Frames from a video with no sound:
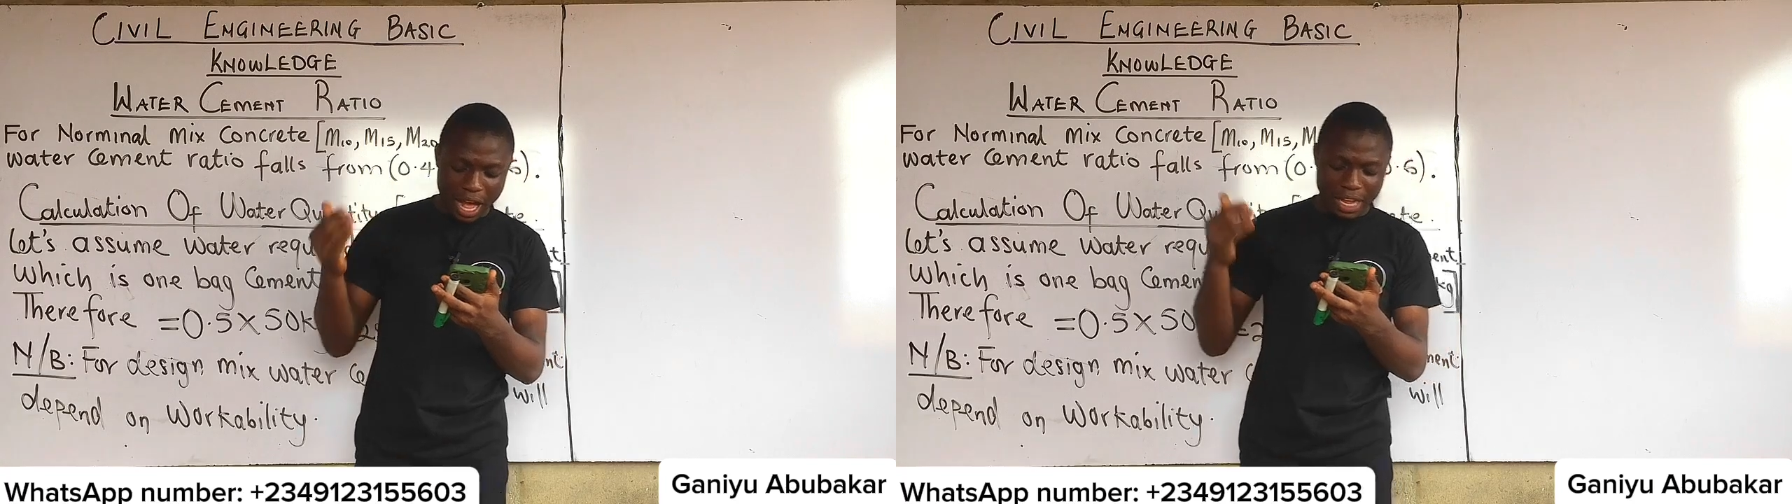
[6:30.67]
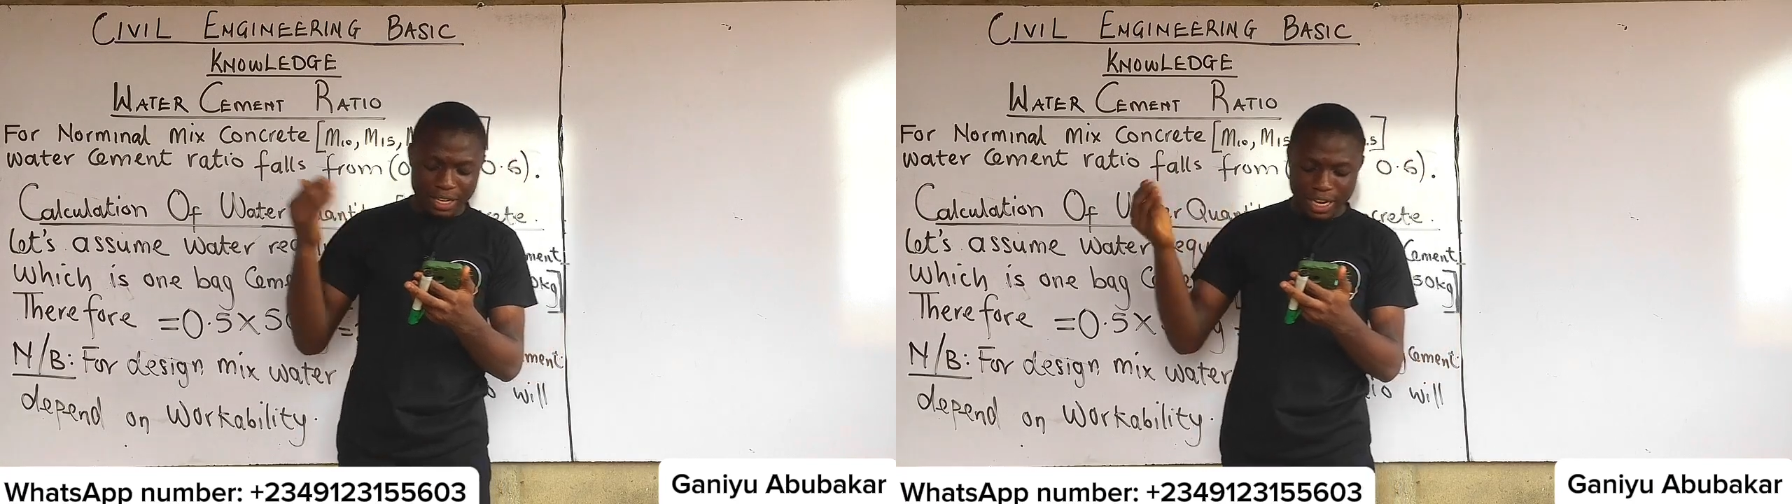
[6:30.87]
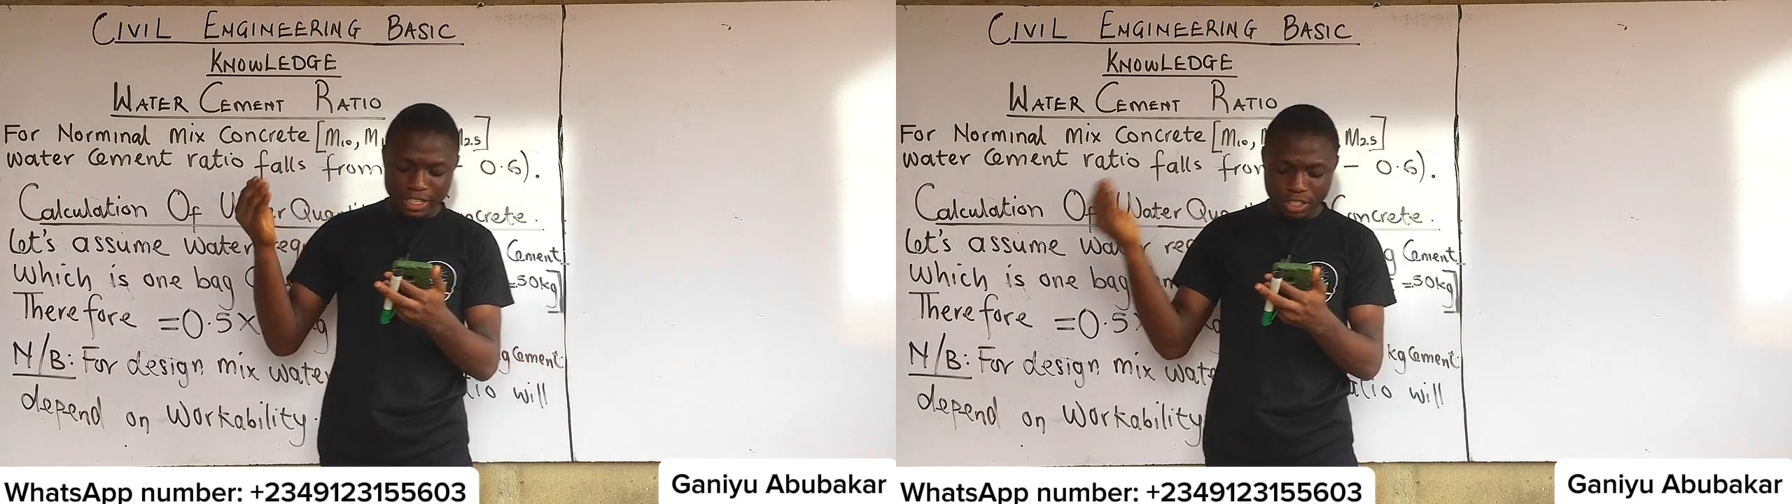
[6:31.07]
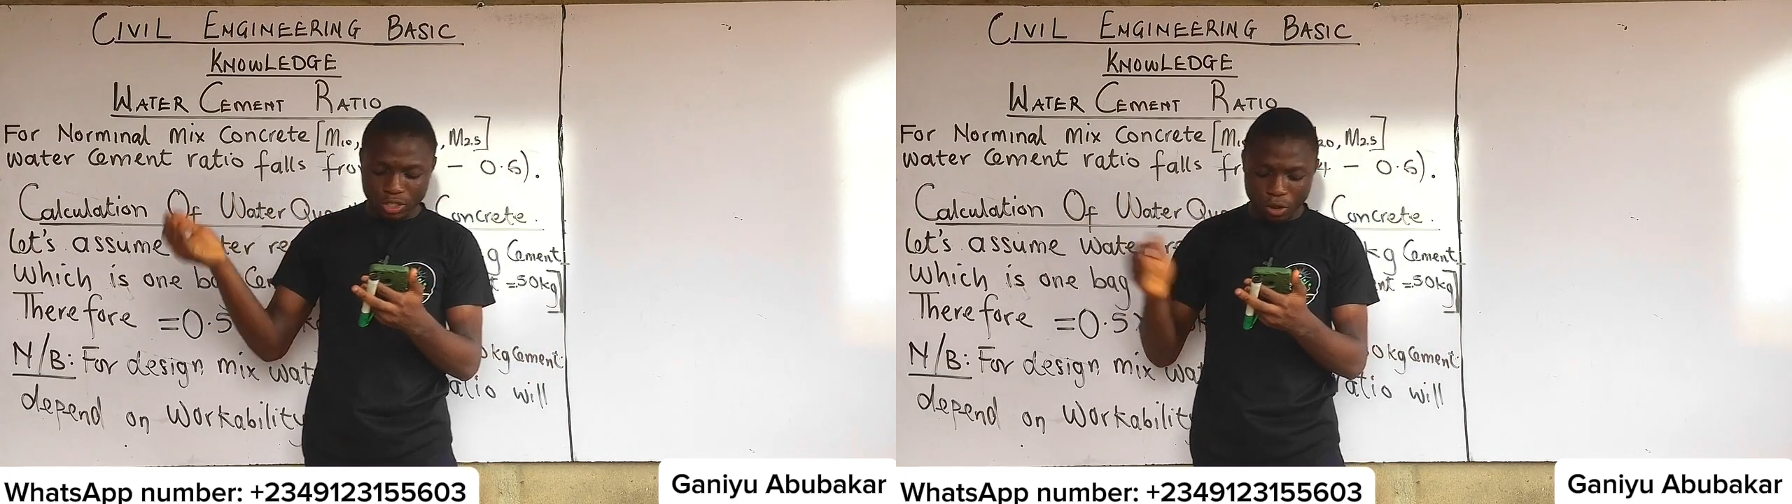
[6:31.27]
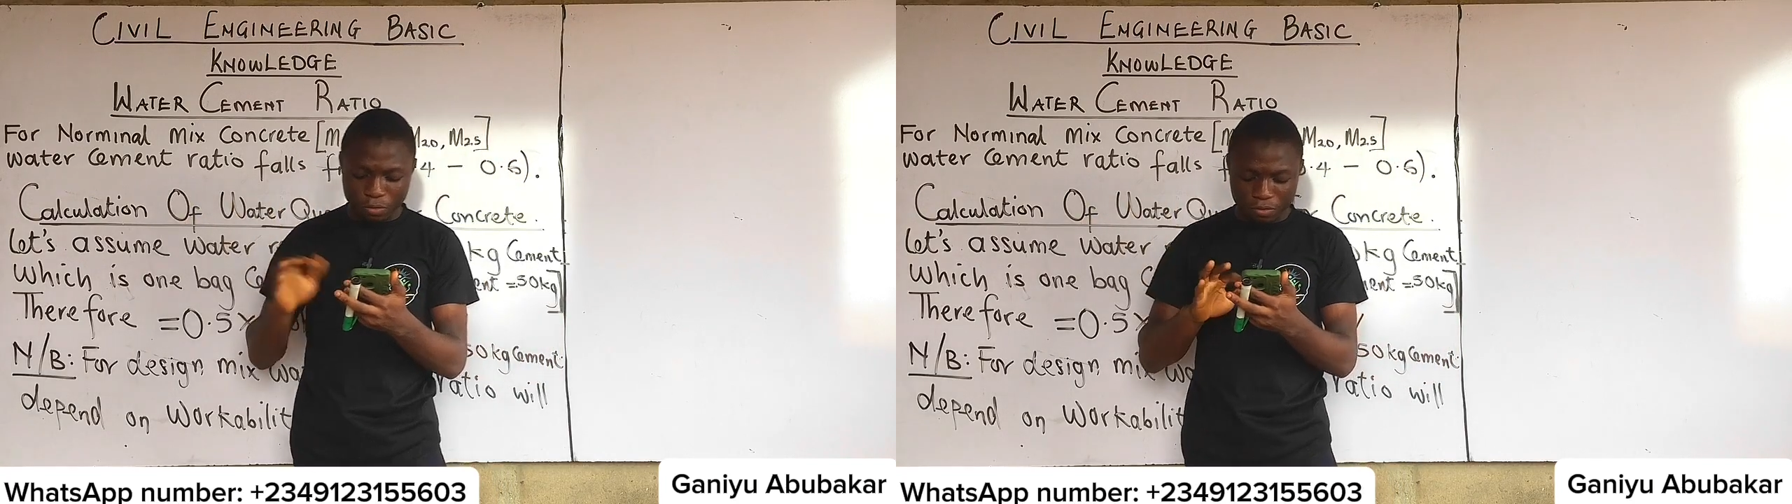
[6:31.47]
and let's
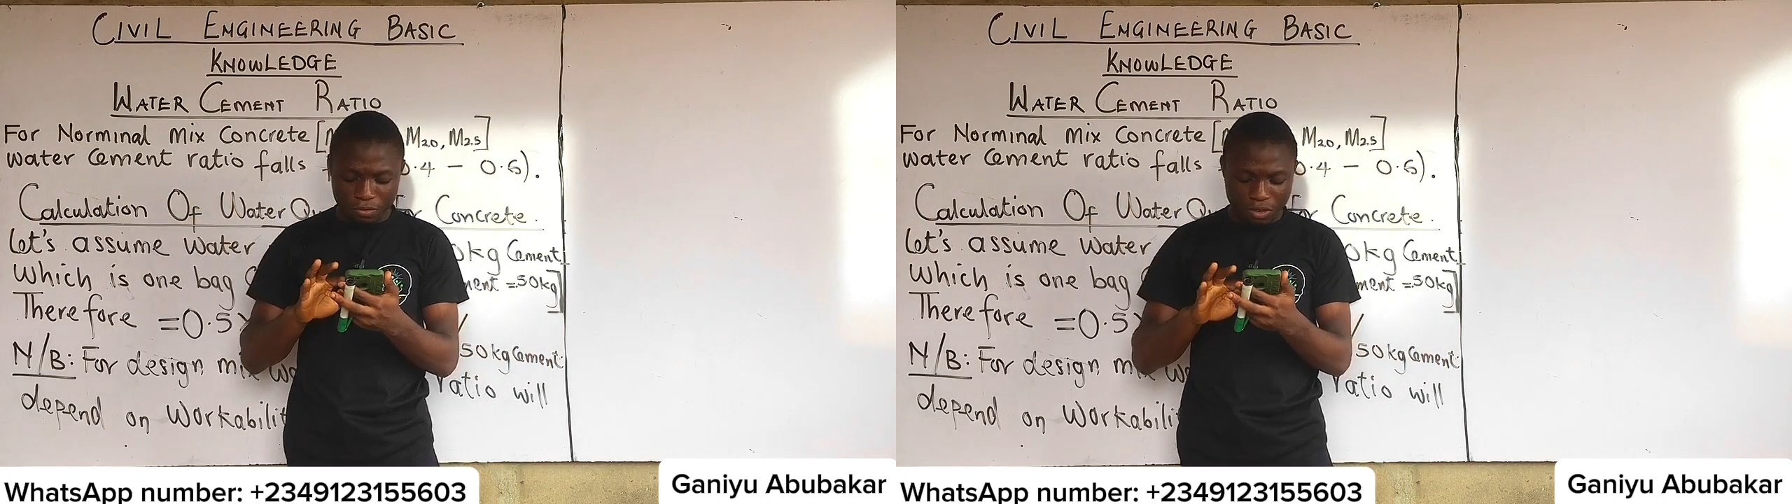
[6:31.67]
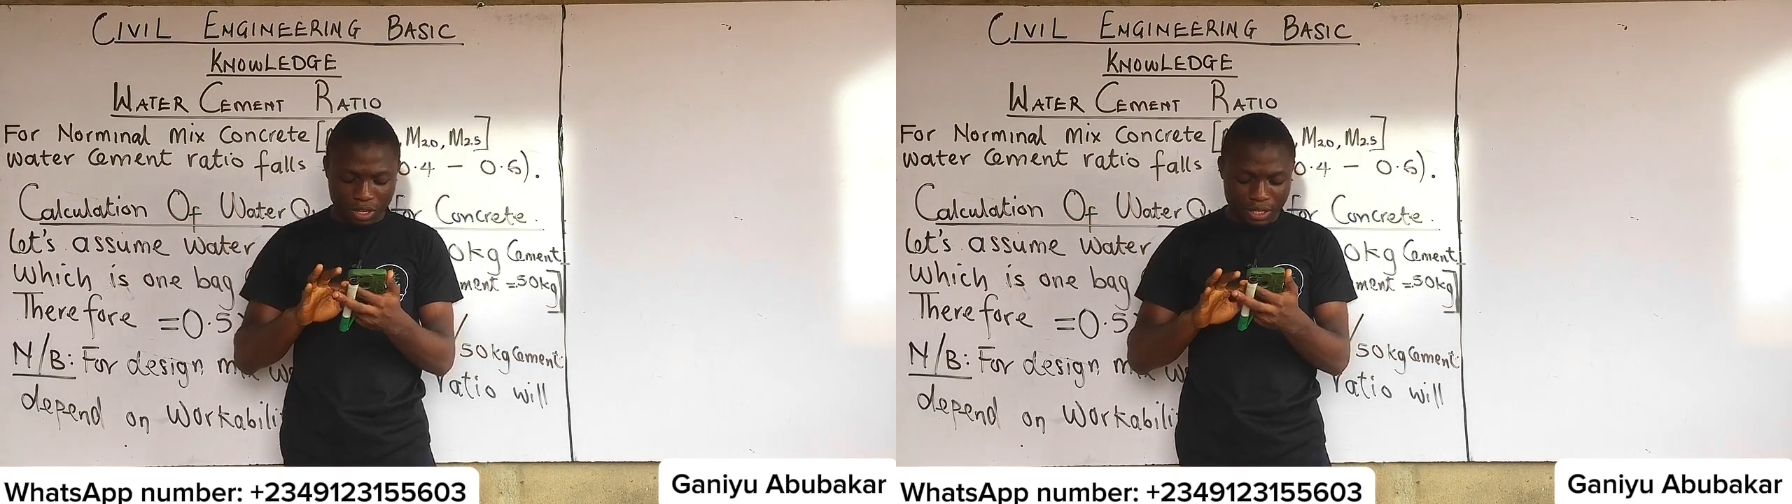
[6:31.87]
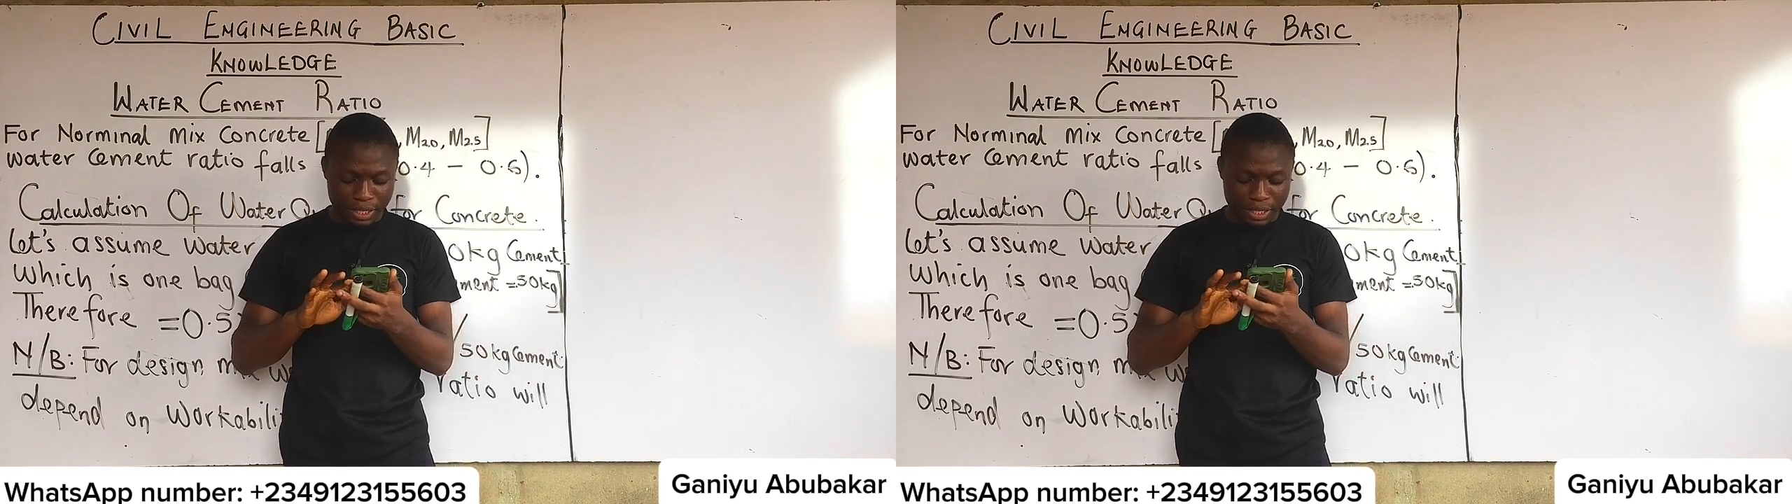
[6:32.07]
solve